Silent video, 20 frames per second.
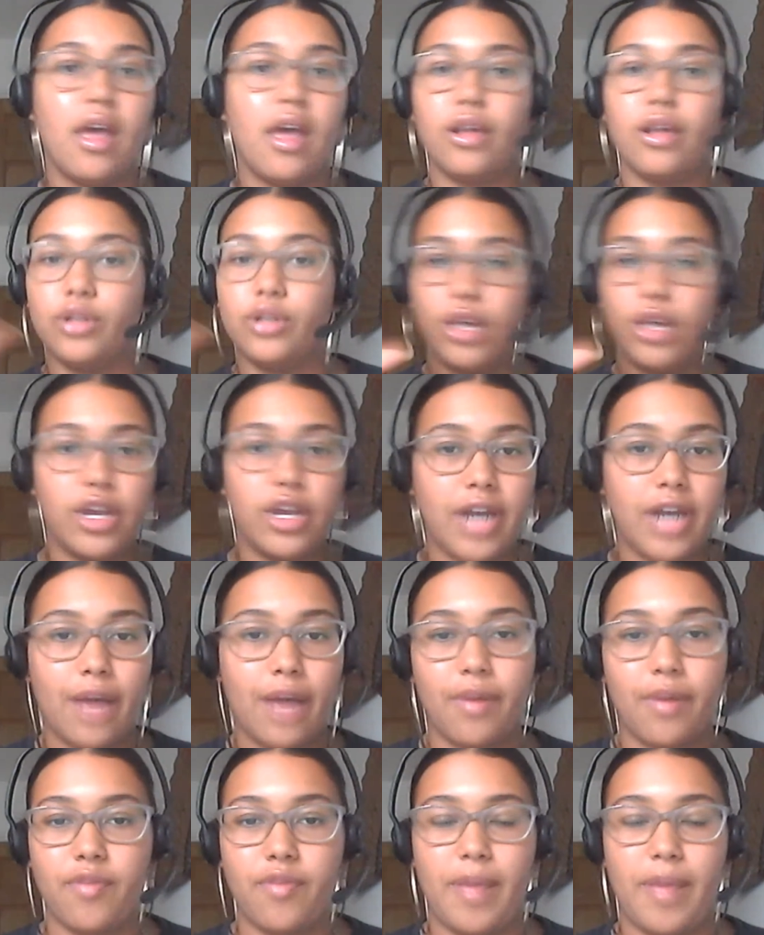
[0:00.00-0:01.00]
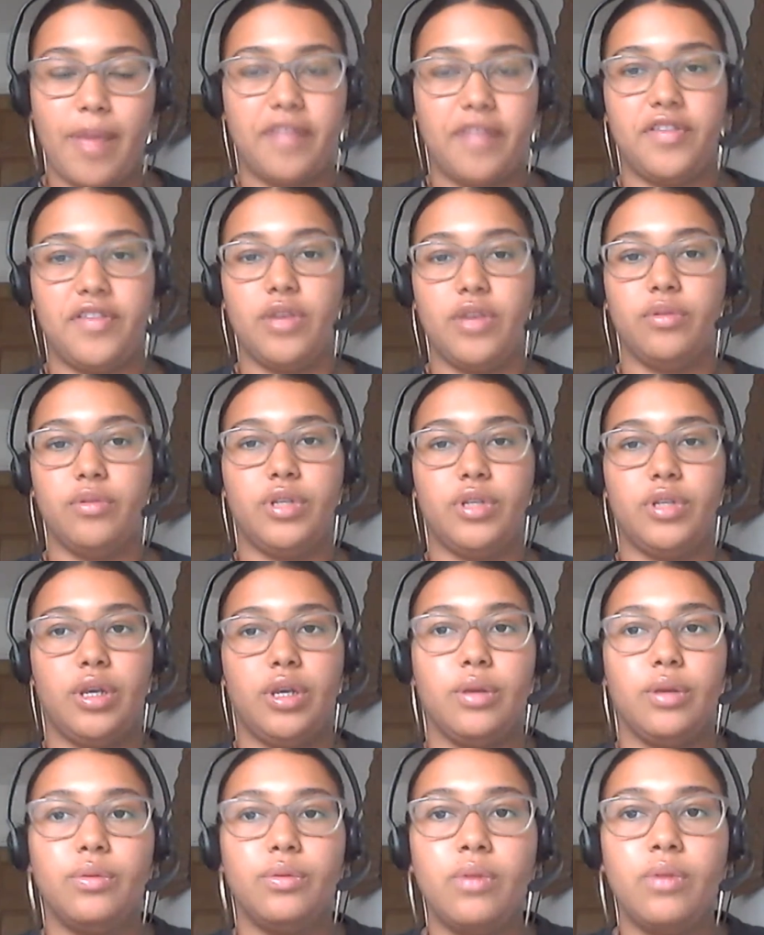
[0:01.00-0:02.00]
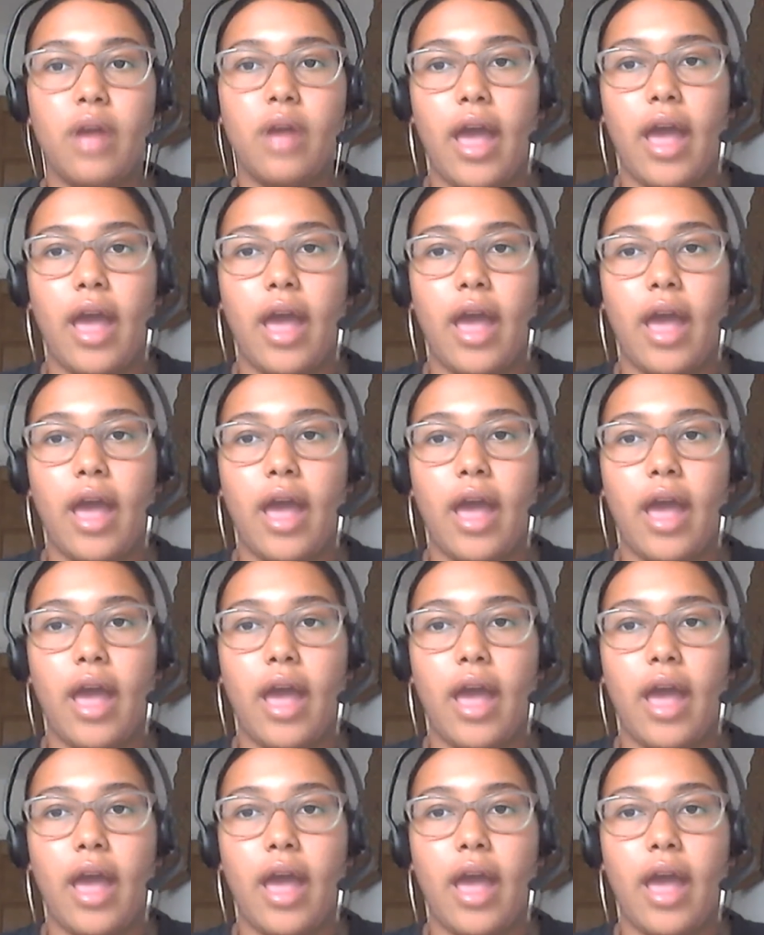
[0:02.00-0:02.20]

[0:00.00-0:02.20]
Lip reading: learn however best you do.